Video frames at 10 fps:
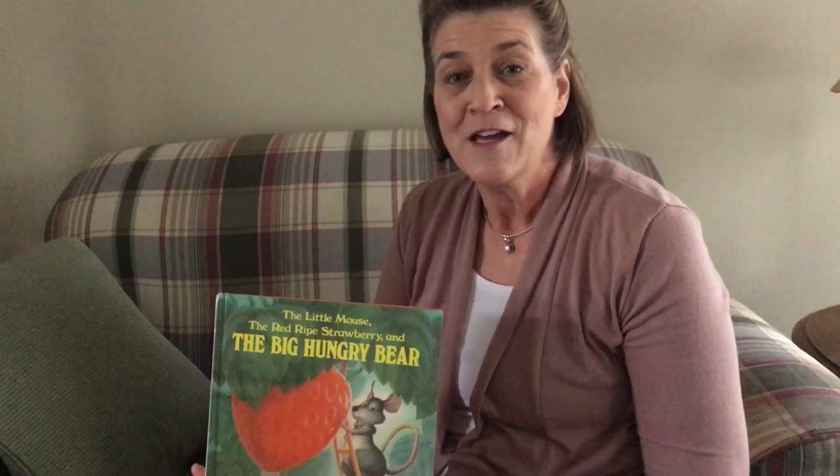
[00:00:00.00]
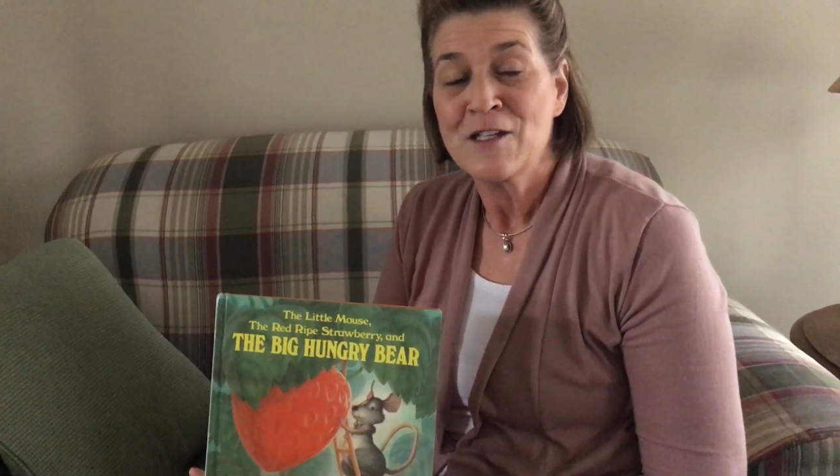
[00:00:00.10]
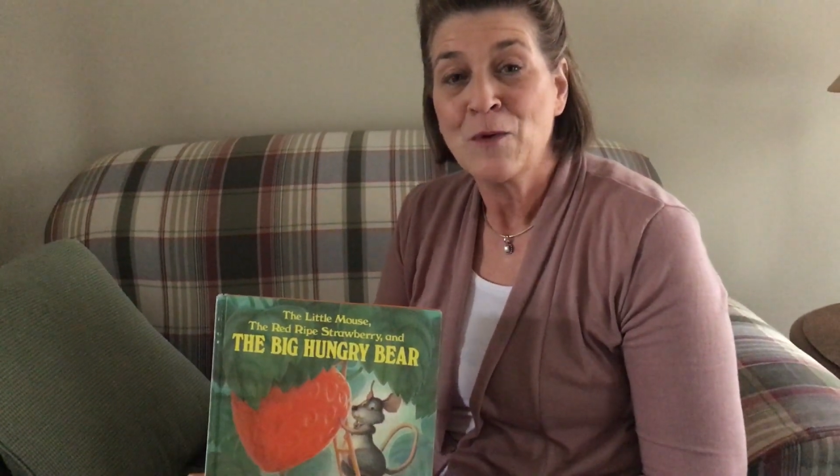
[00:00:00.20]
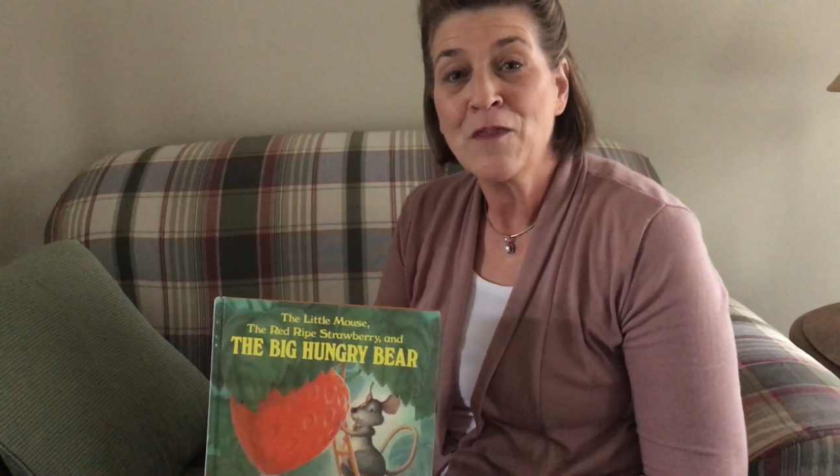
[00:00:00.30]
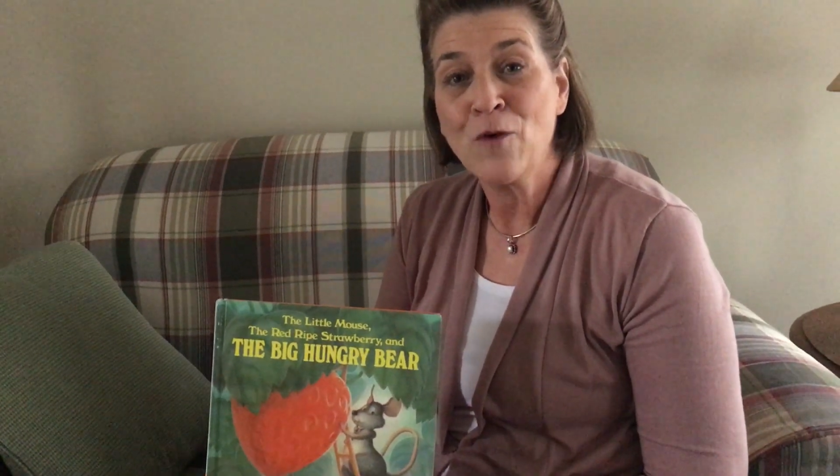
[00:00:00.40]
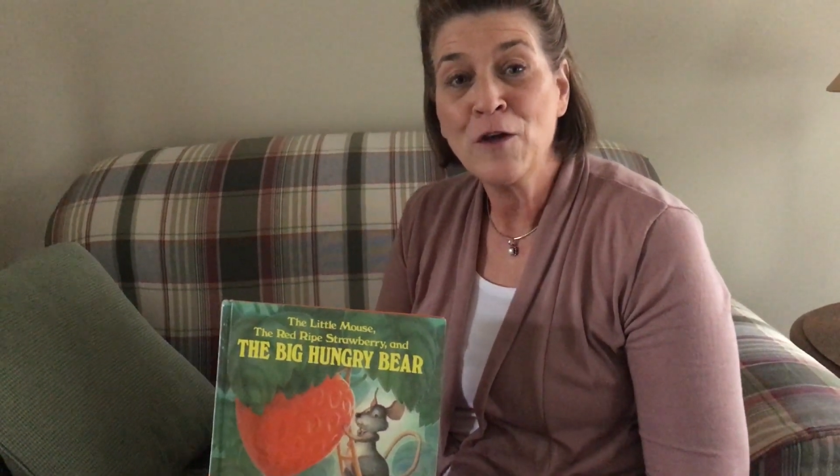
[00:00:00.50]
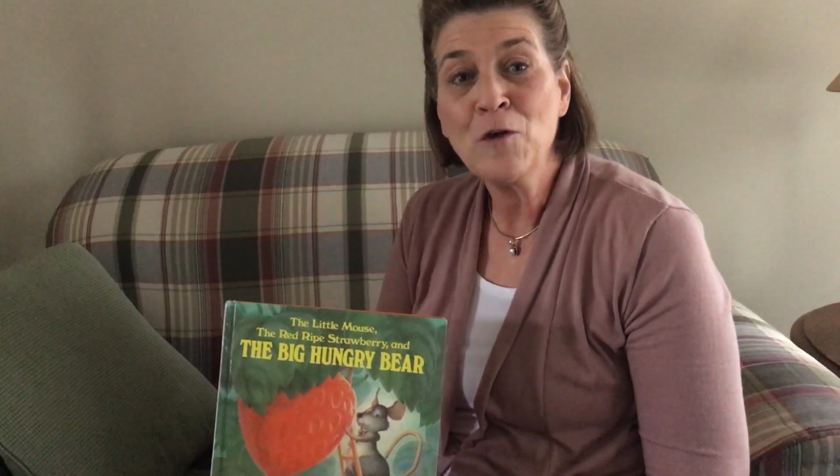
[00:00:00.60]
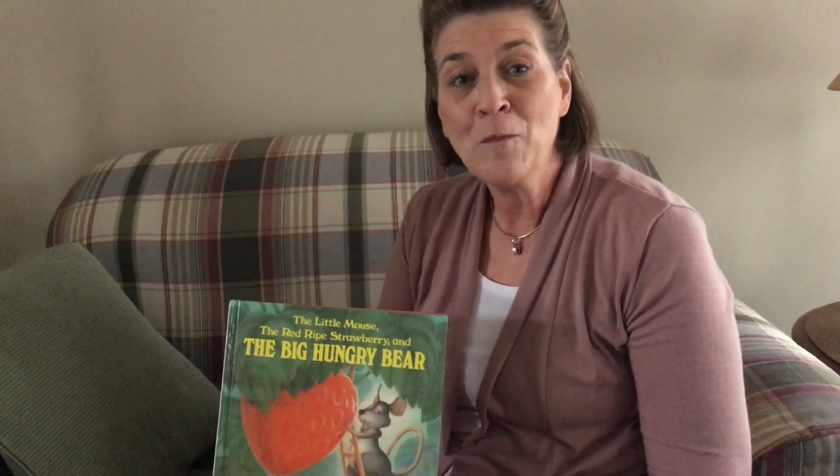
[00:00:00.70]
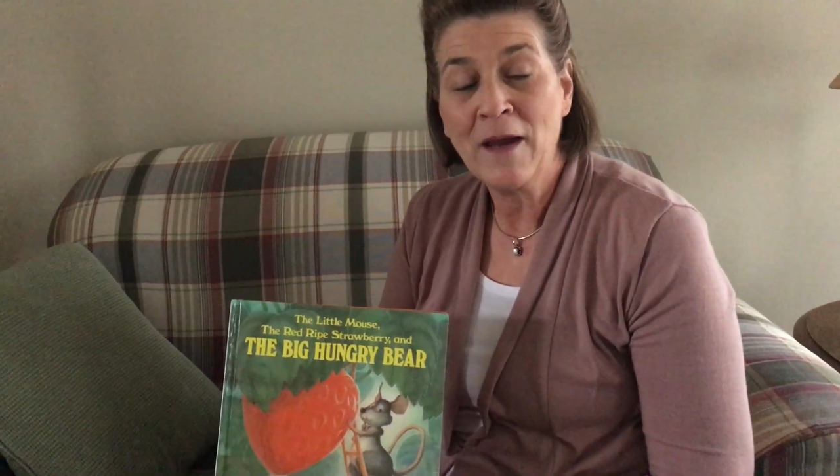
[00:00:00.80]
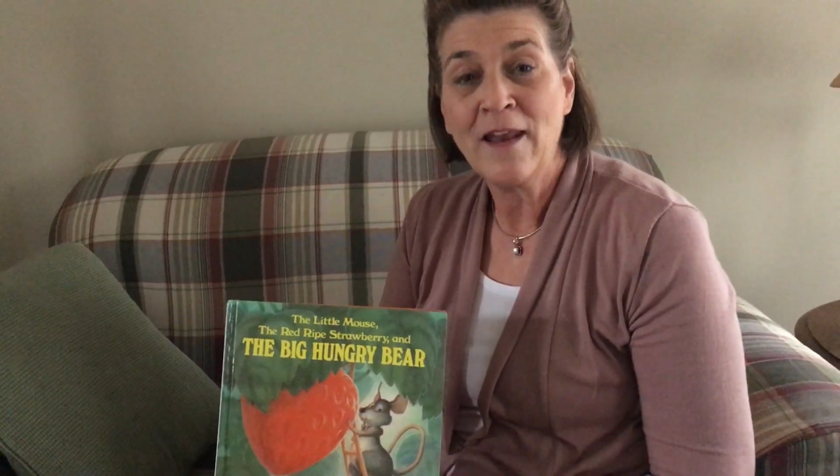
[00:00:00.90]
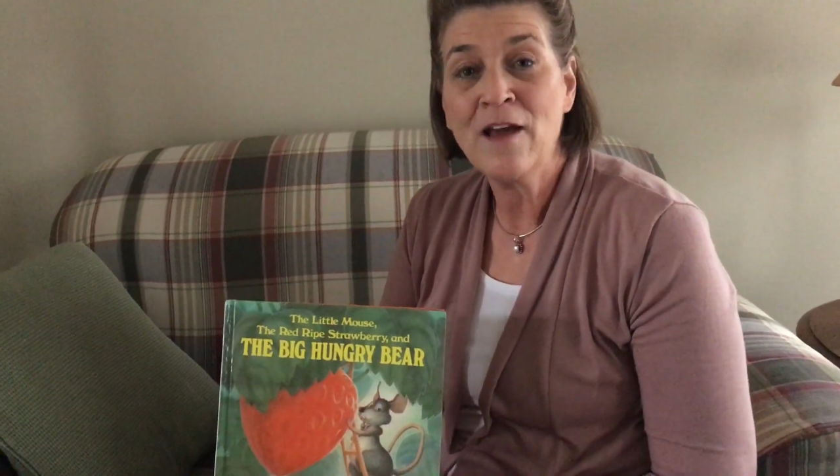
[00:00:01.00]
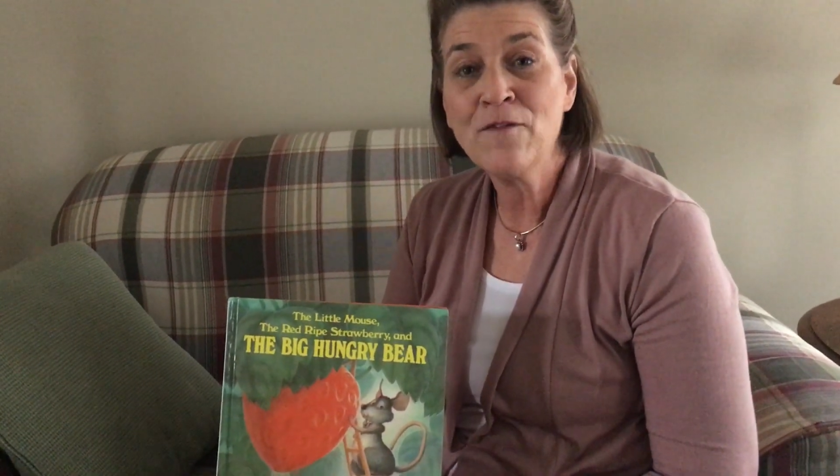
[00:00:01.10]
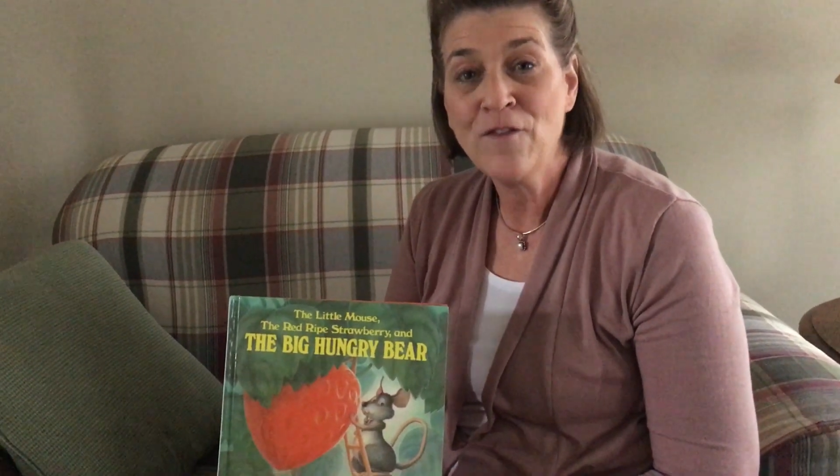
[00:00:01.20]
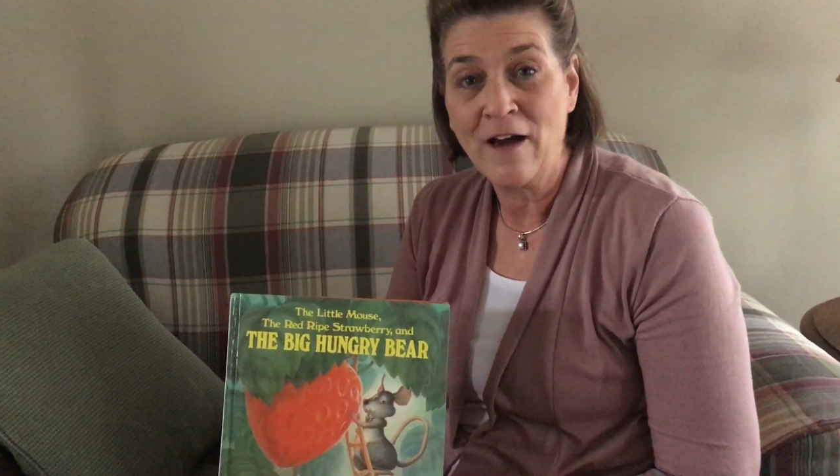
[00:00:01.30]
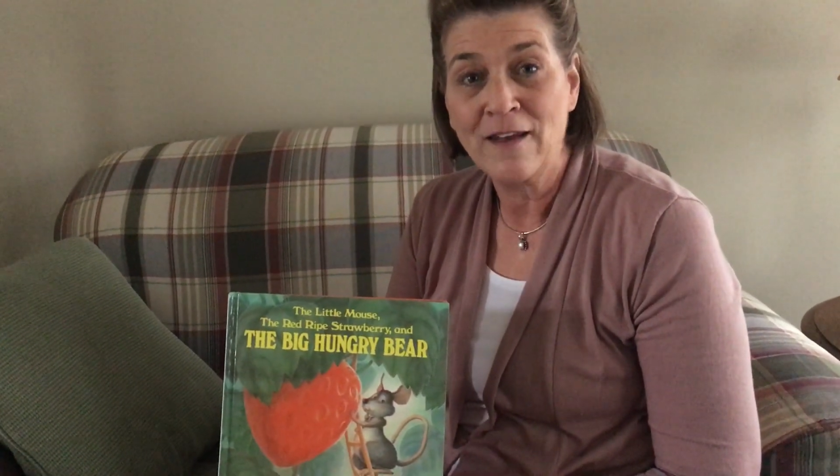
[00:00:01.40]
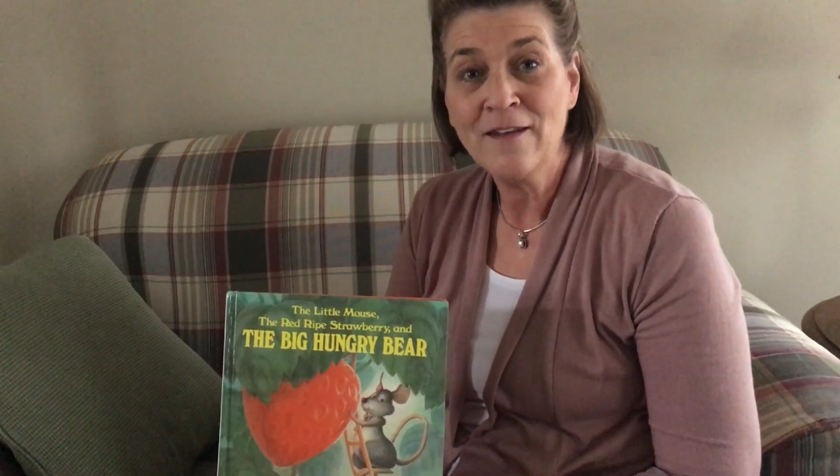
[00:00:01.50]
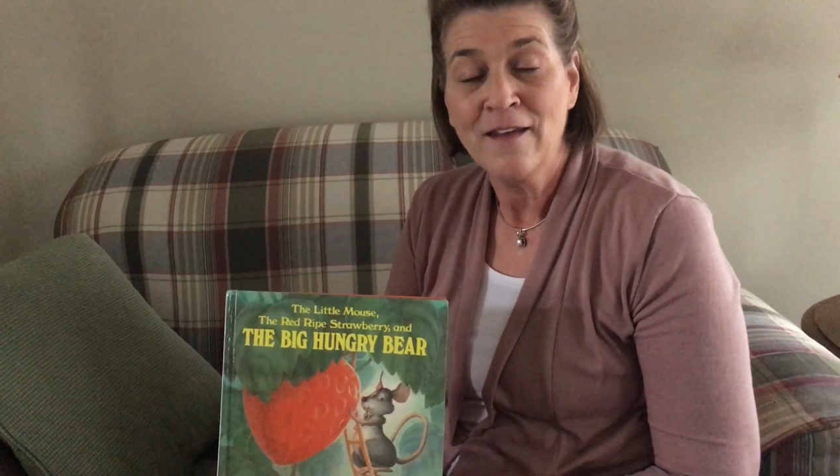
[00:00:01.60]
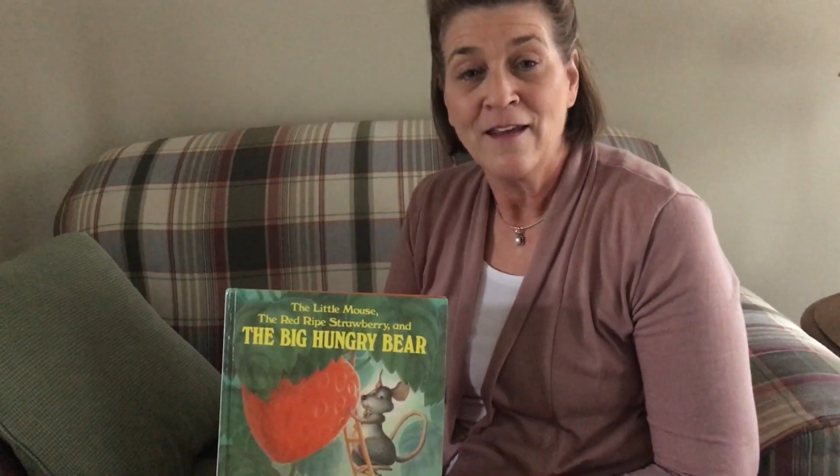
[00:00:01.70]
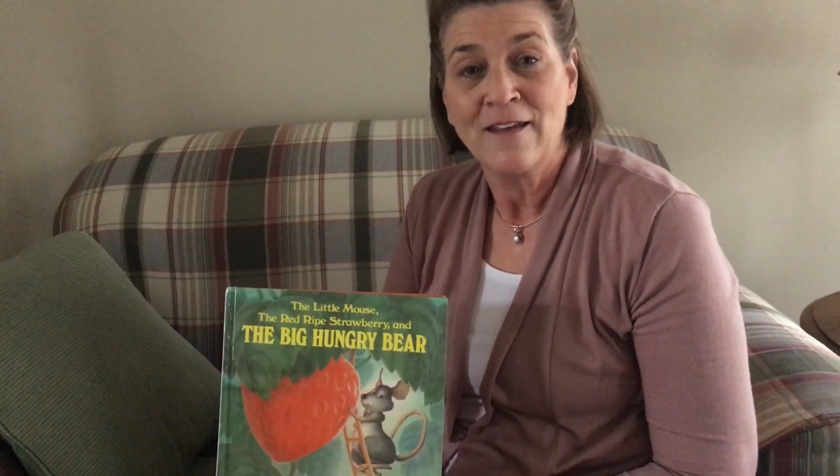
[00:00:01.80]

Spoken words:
So I thought you might have fun